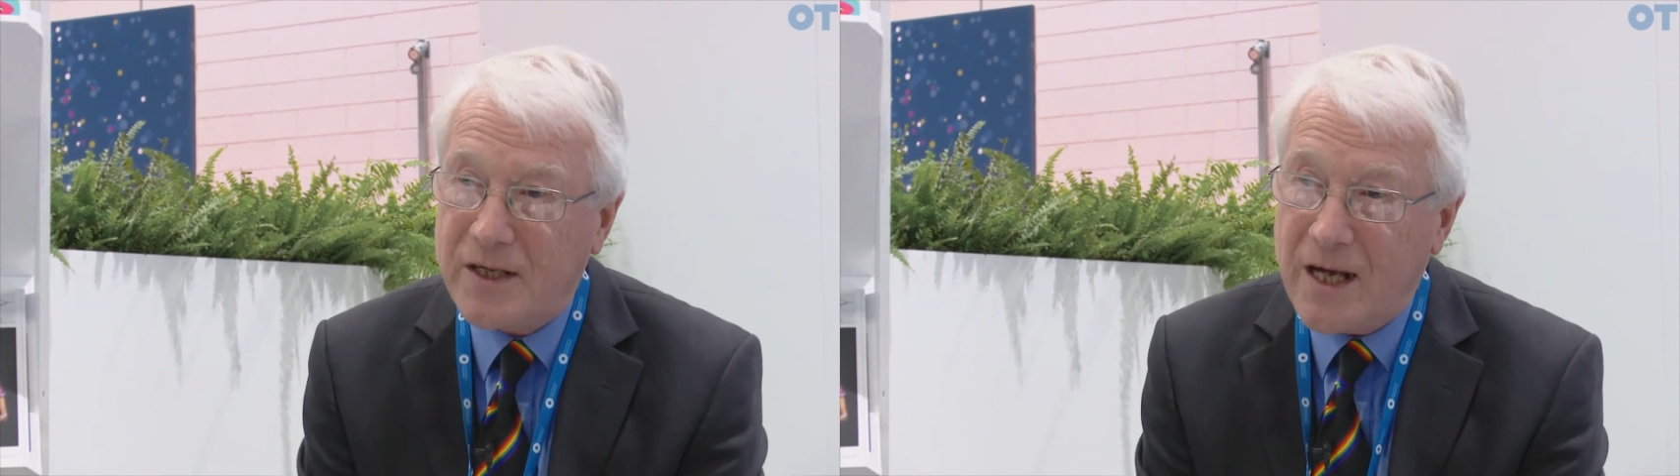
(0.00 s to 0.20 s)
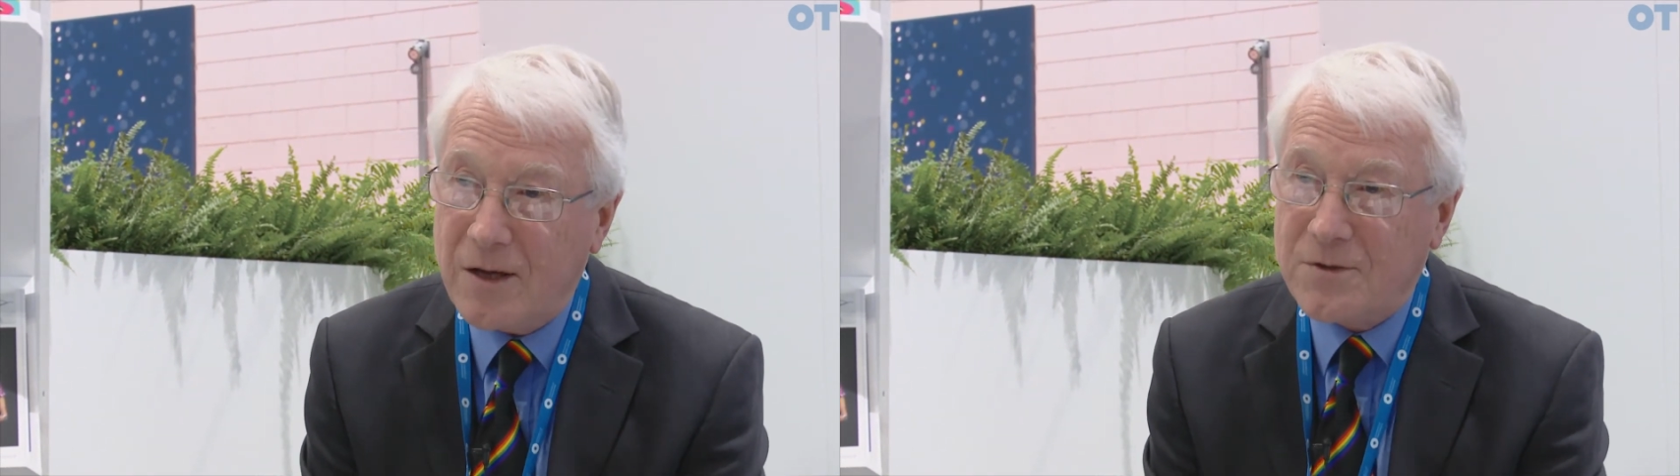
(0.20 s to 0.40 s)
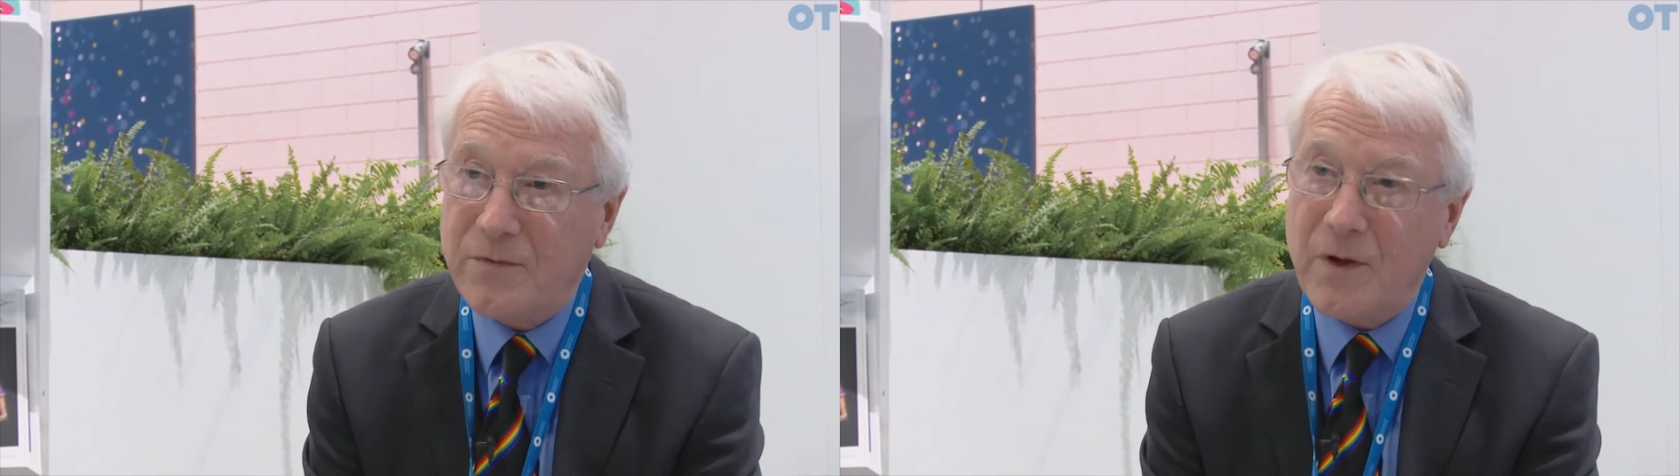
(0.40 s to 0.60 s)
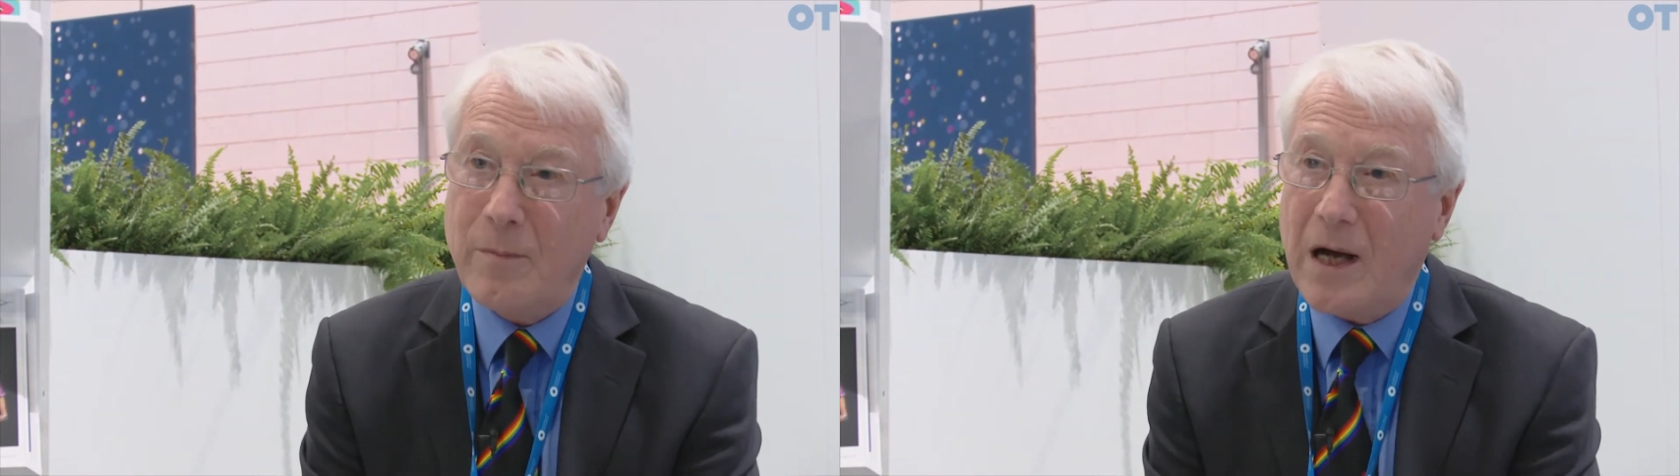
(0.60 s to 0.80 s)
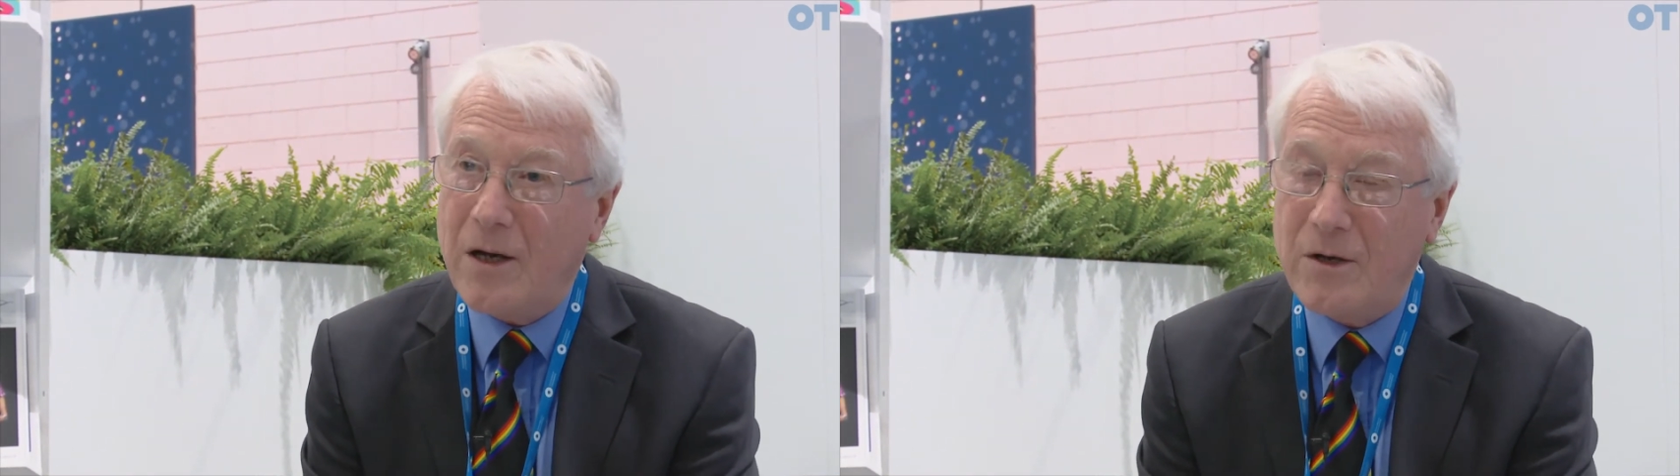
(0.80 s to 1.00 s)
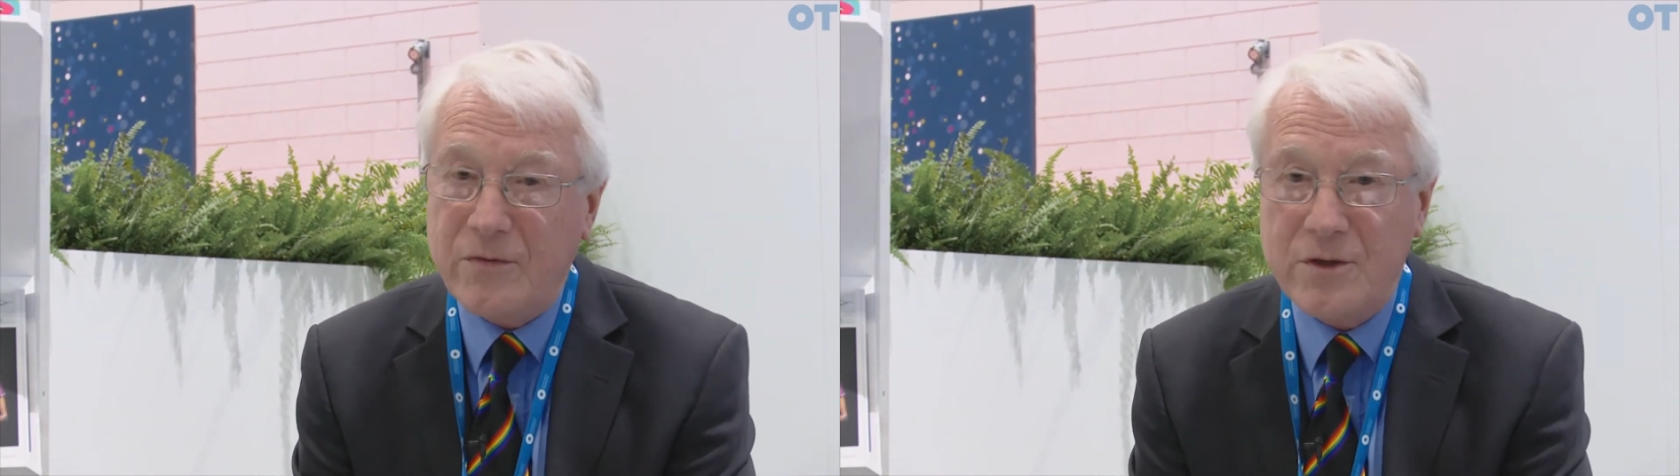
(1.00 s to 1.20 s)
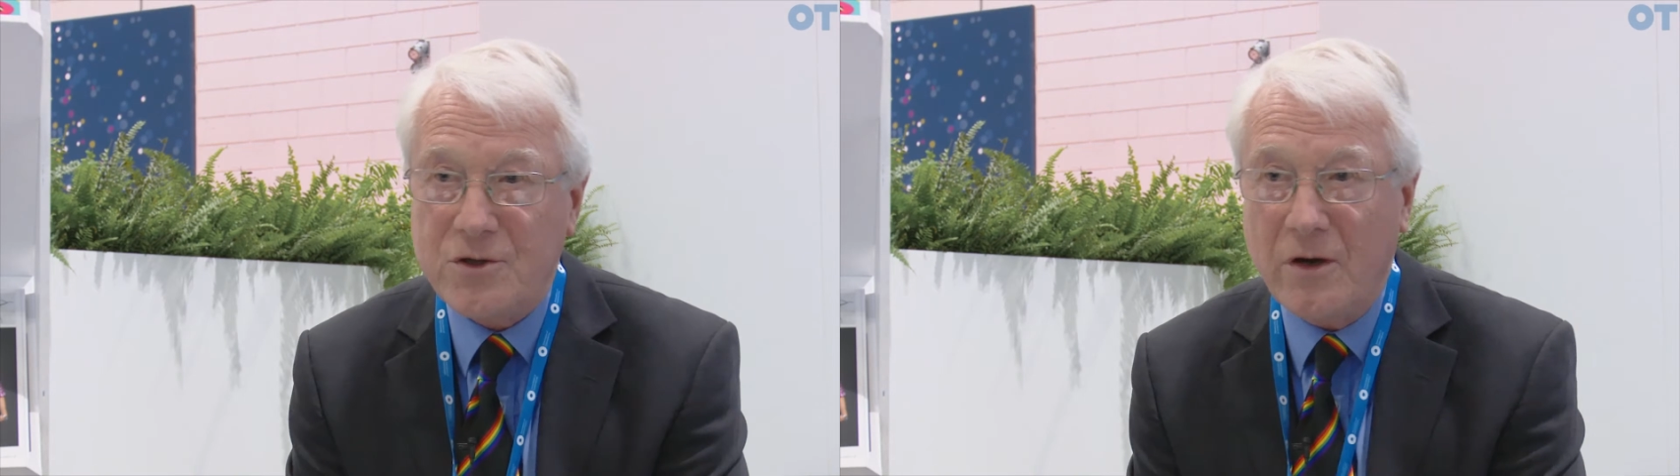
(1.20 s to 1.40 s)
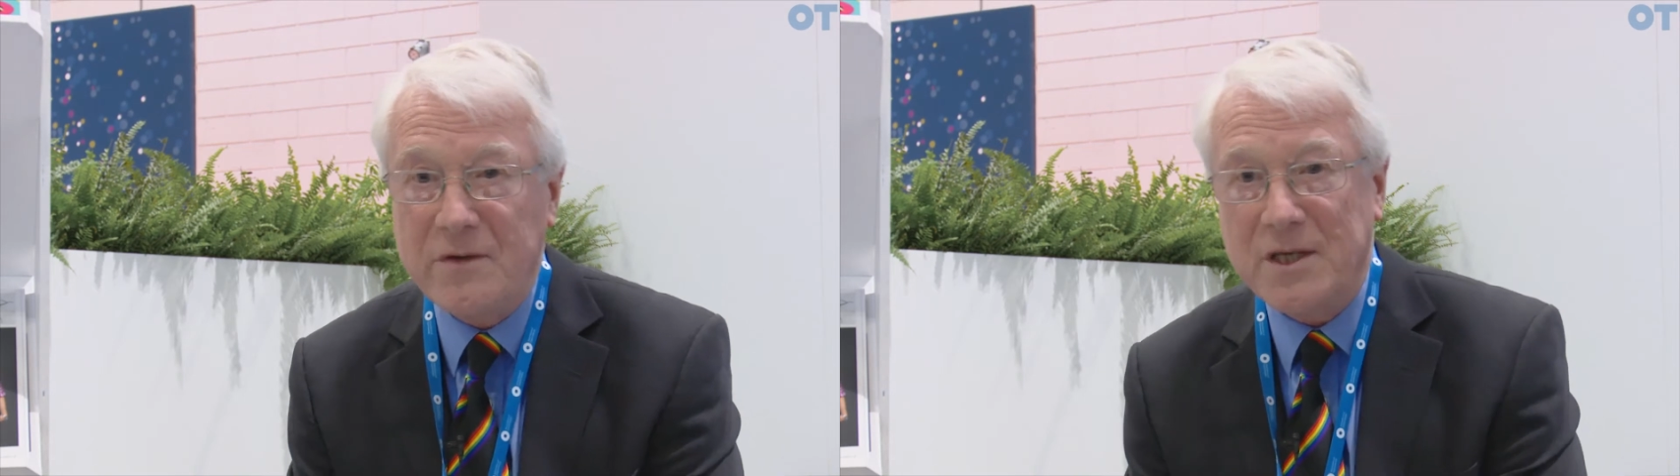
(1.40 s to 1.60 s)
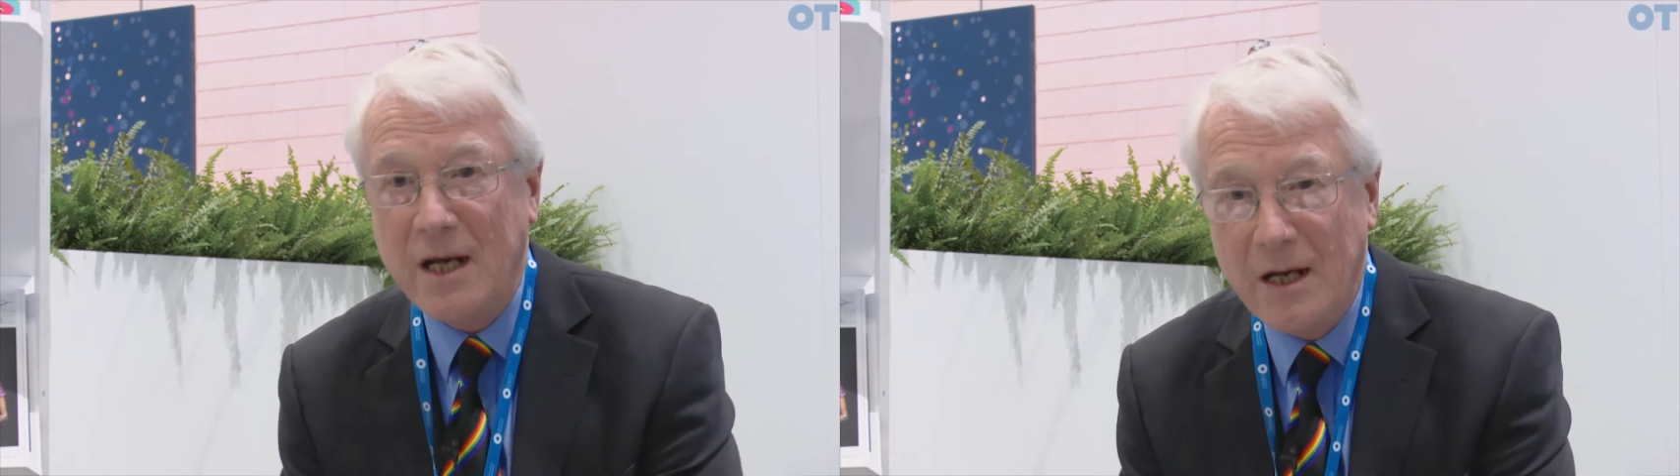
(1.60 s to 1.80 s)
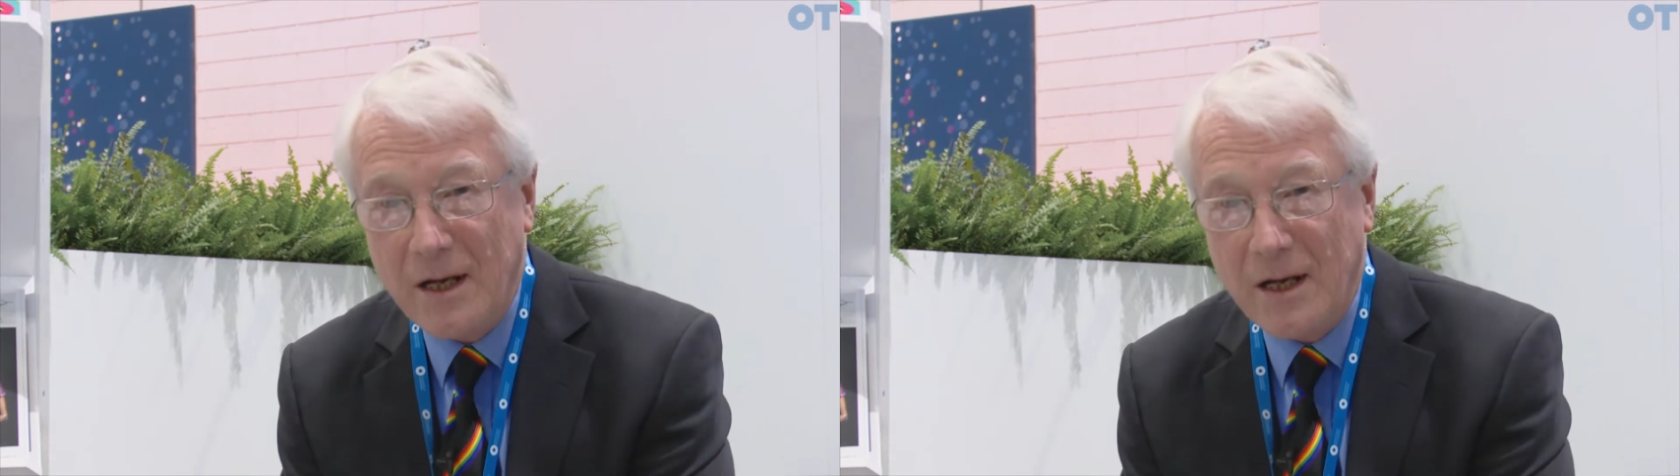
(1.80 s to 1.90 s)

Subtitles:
it out of the mire of controversy,